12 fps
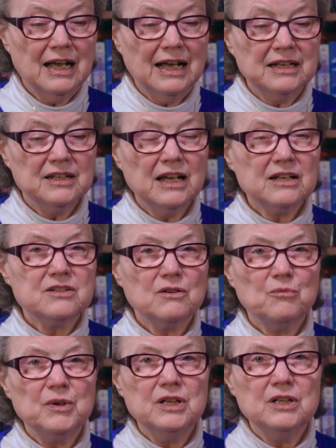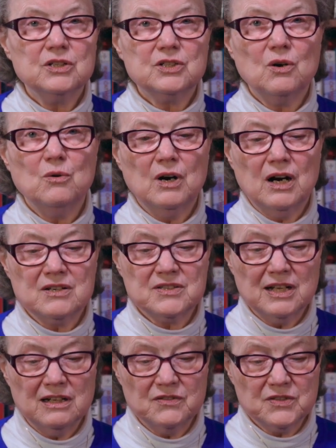And yet we show
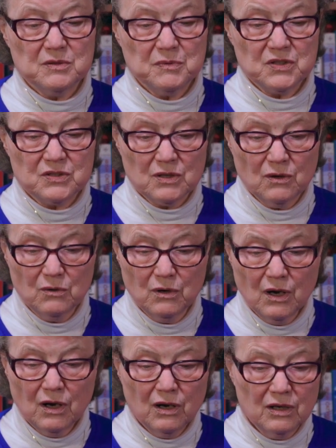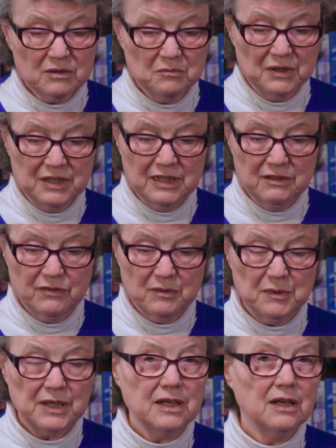ourselves to be so
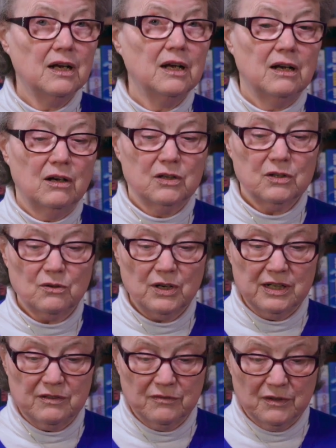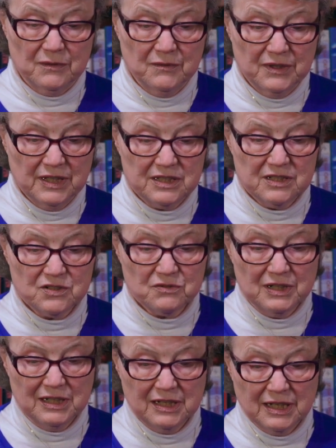unbelievably ungrateful. It is
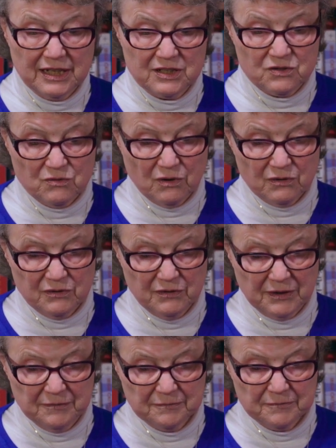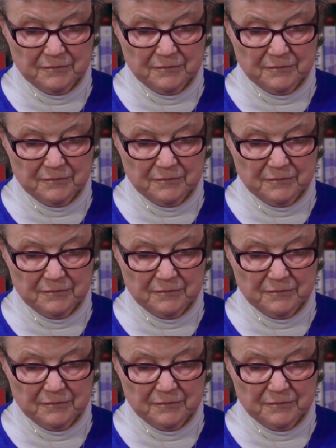really extraordinary.